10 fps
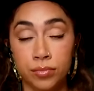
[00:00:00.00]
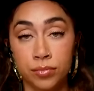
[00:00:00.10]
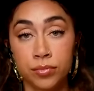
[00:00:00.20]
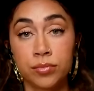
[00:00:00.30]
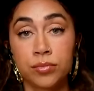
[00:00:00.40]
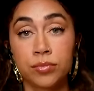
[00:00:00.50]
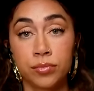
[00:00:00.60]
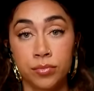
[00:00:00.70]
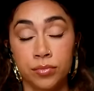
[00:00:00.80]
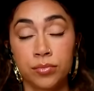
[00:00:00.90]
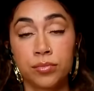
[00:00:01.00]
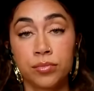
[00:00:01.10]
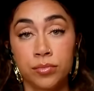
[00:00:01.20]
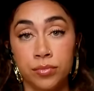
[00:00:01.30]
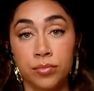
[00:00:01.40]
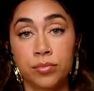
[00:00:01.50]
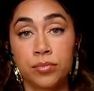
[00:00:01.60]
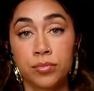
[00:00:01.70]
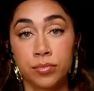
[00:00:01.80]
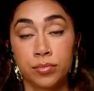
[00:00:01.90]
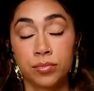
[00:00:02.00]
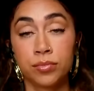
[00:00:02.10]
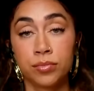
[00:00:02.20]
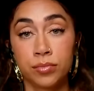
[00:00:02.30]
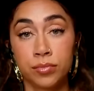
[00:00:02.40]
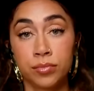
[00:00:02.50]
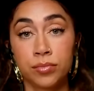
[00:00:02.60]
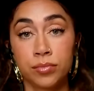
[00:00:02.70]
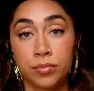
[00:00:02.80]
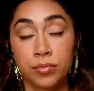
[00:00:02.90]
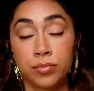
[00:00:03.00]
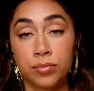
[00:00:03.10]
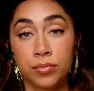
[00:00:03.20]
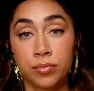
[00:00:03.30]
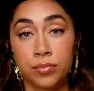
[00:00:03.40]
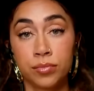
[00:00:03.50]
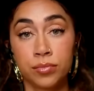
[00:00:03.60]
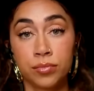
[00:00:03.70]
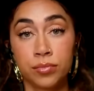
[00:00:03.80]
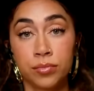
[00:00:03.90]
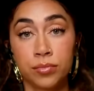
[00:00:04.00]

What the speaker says: This person isn't speaking.